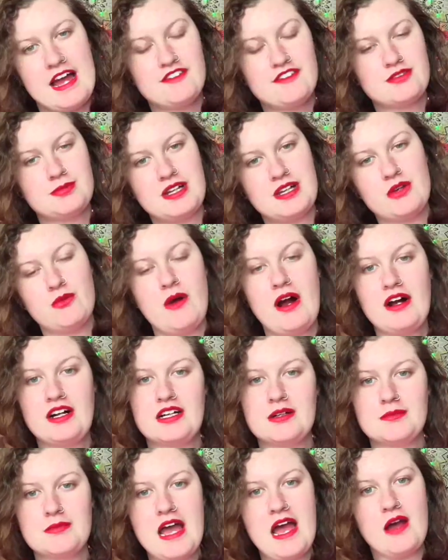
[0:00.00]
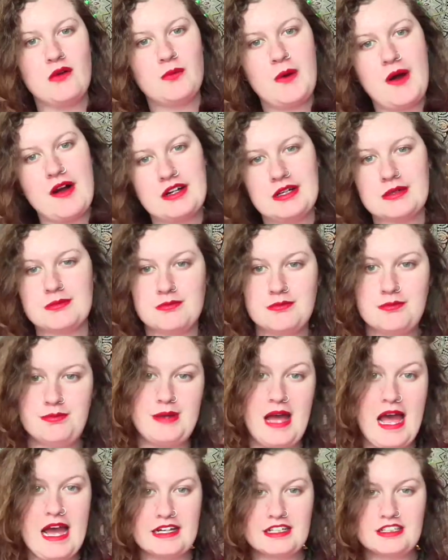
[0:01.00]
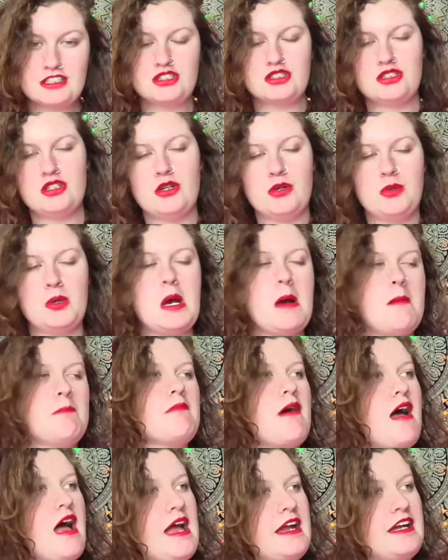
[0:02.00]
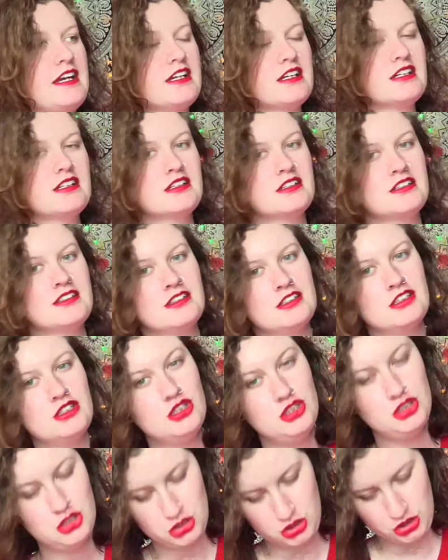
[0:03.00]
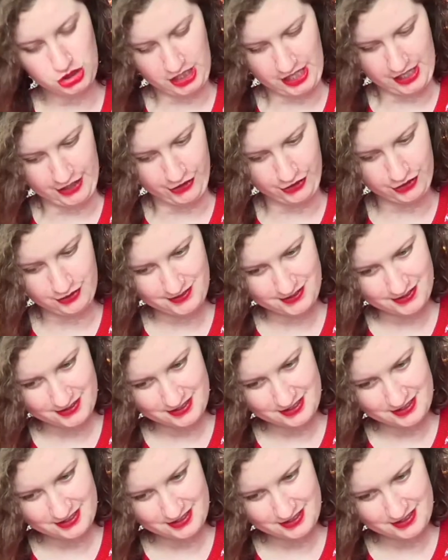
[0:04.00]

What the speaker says: everybody, welcome and welcome back to my channel.